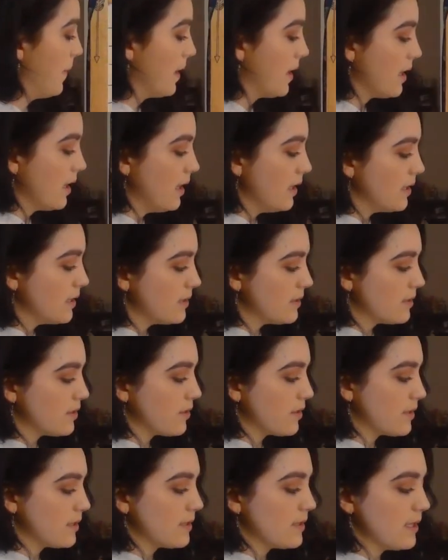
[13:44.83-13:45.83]
Because
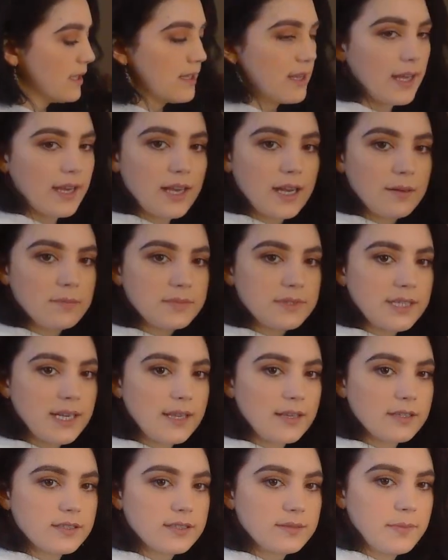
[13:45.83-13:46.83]
you can see they come
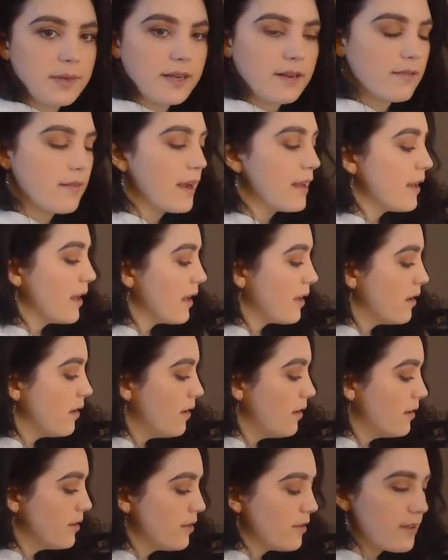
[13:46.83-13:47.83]
together to make a right
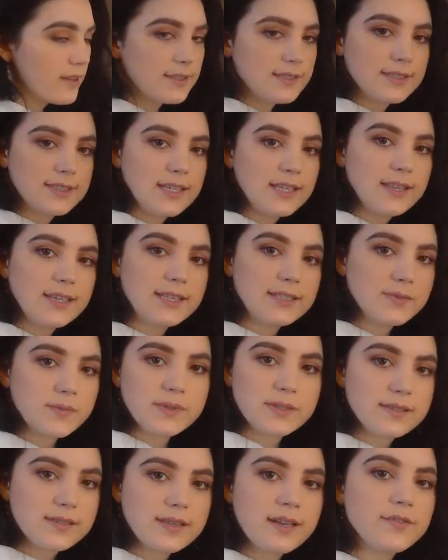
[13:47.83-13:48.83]
angle, and you can see these
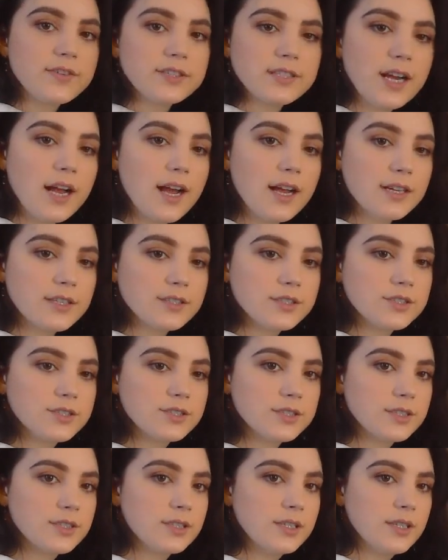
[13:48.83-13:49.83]
ones never
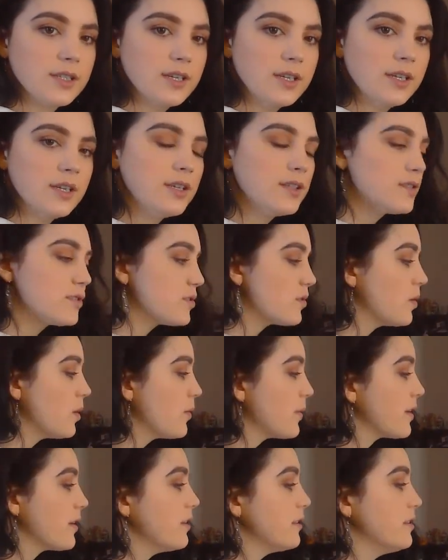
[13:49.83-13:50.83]
touch. So
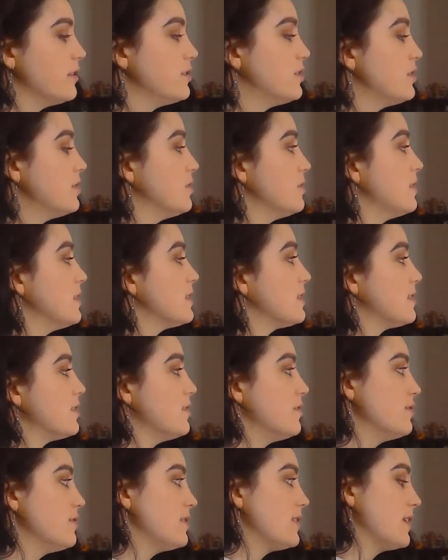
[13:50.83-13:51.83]
what we're going to do is,
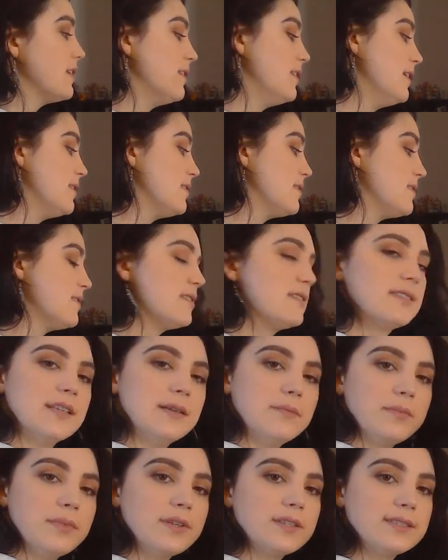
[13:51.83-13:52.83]
using these
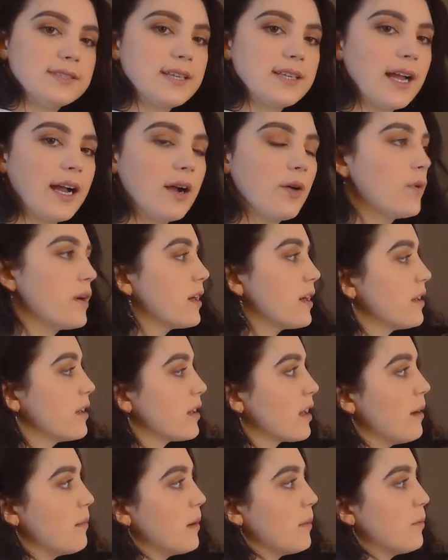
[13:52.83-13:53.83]
symbols now, we're
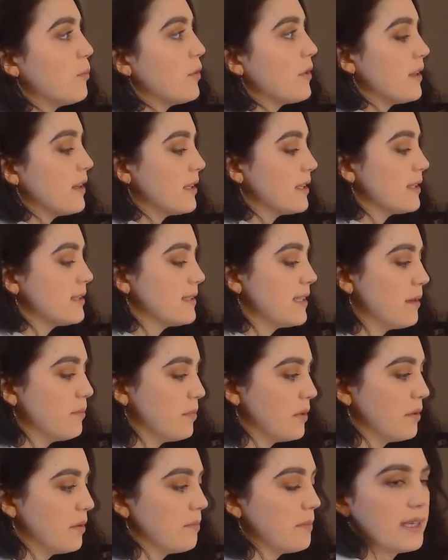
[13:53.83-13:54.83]
going to come up with an
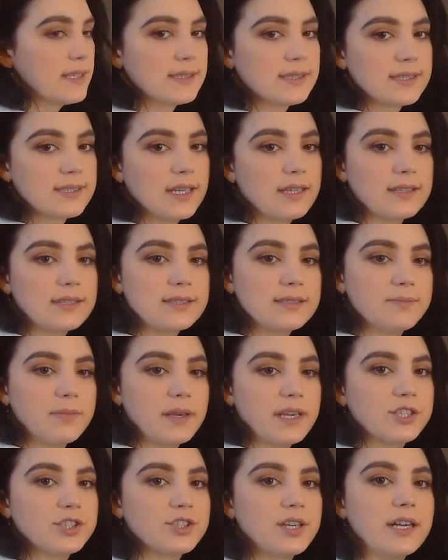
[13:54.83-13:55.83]
example based on this
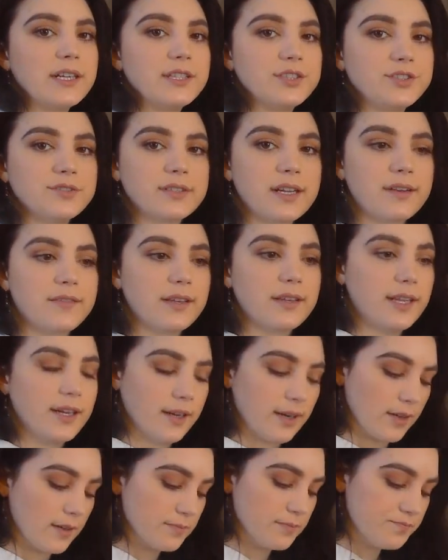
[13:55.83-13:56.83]
picture I drew down
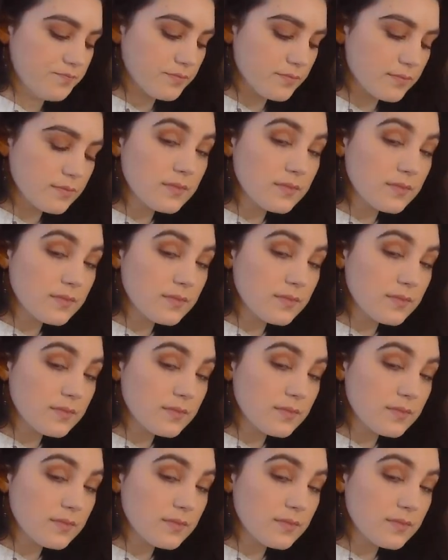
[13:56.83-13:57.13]
here.